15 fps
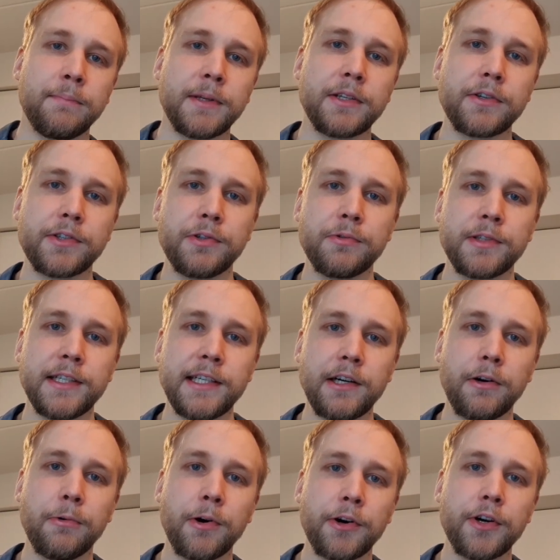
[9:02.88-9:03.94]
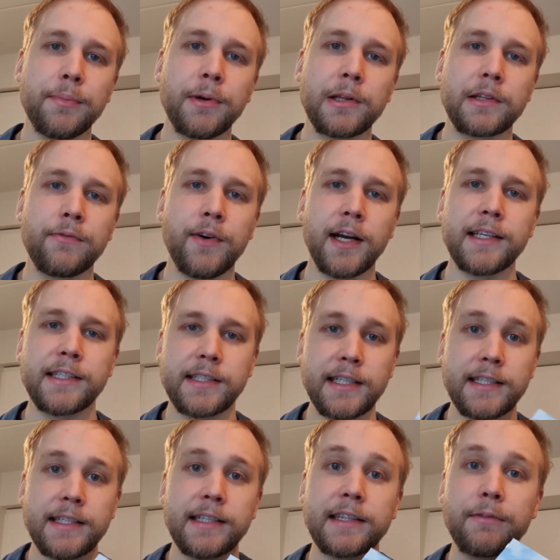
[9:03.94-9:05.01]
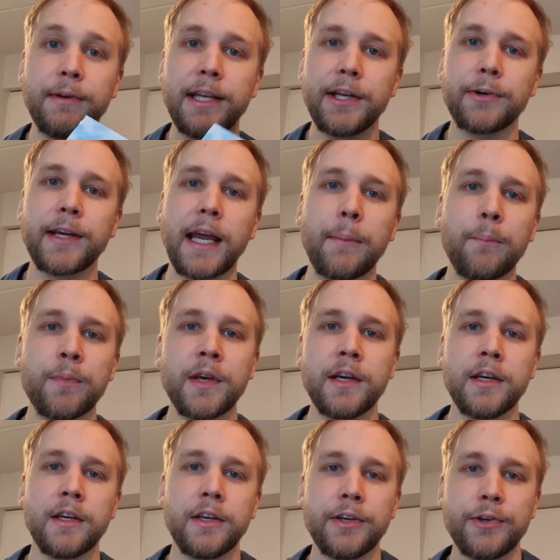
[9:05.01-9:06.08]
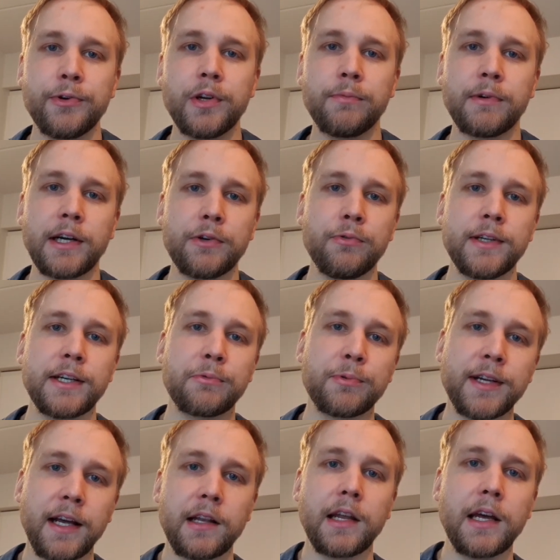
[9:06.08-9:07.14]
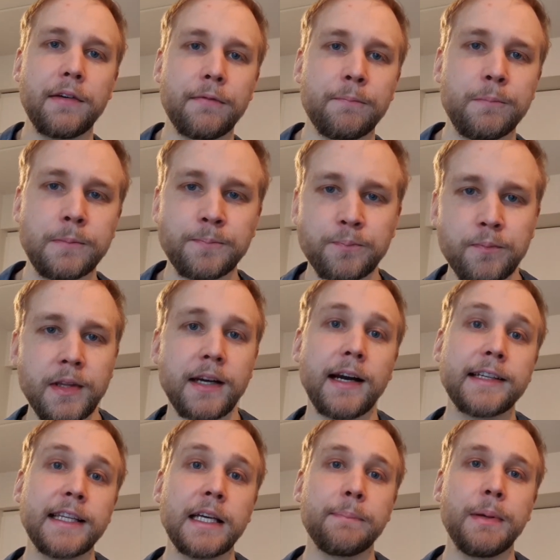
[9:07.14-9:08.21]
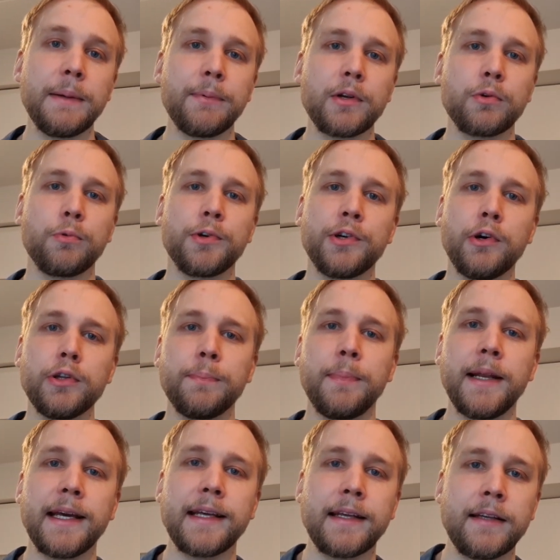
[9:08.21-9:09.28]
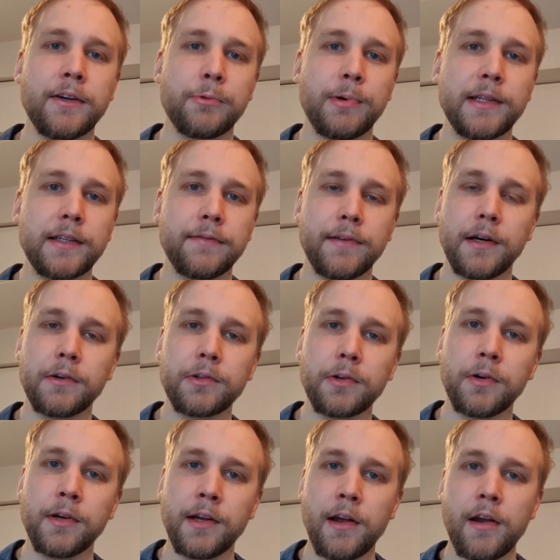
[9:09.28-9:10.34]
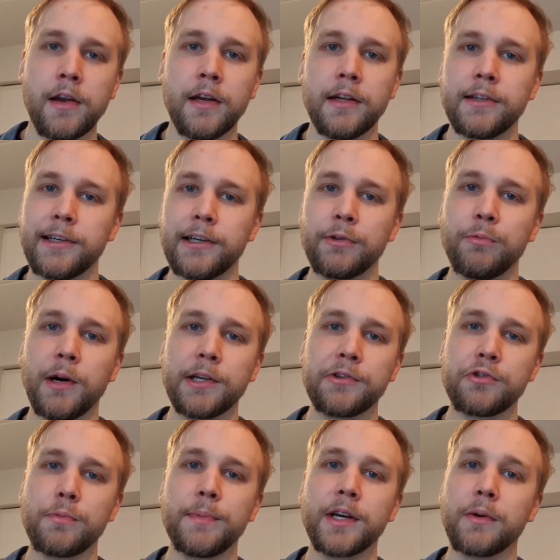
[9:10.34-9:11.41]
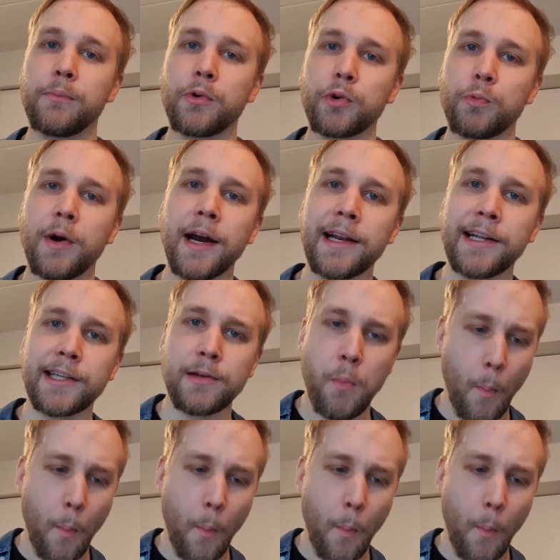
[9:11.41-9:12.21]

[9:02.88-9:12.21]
Because you see how horrible the violence is in the video game, you don't want to do it in real life. I think people who don't play Grand Theft Auto, they're the ones who become more violent.